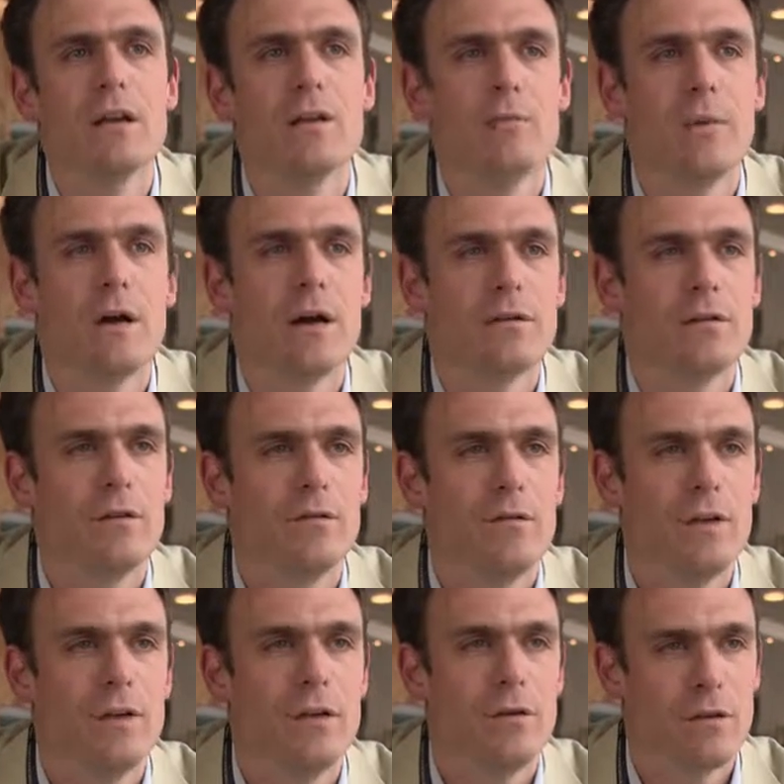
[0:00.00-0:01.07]
as part of
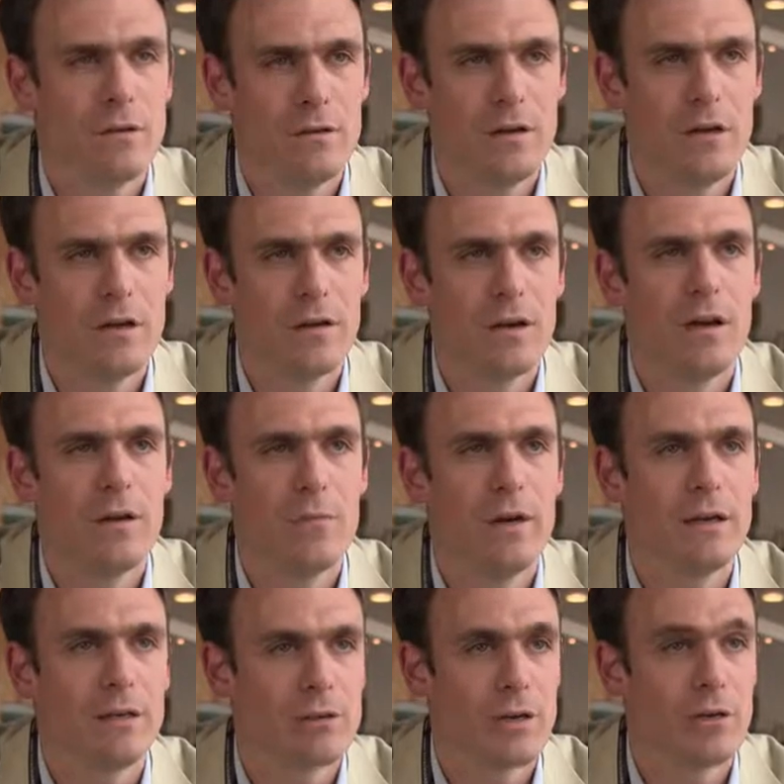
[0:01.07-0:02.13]
the Unity
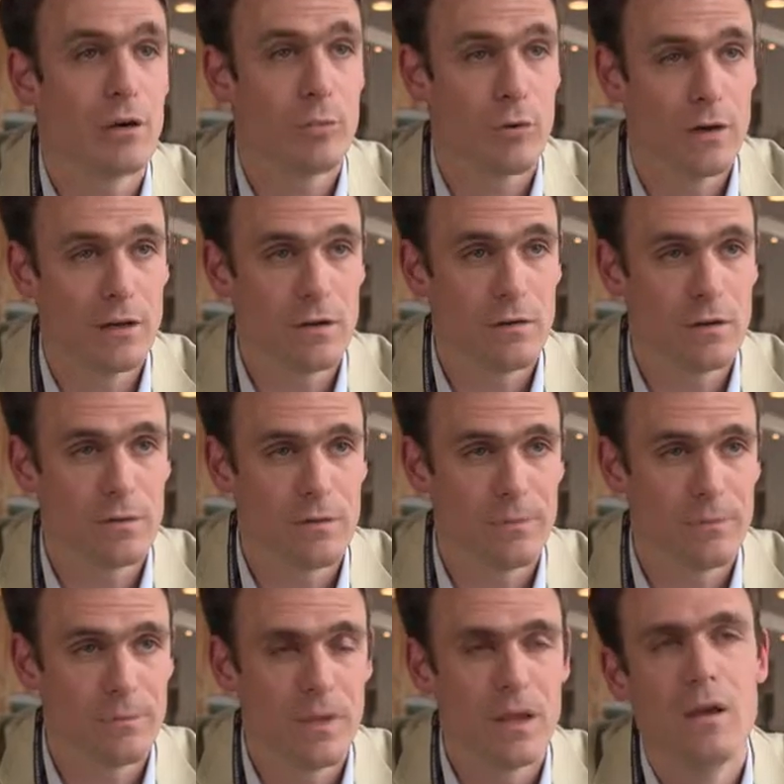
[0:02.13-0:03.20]
inkjet operating system.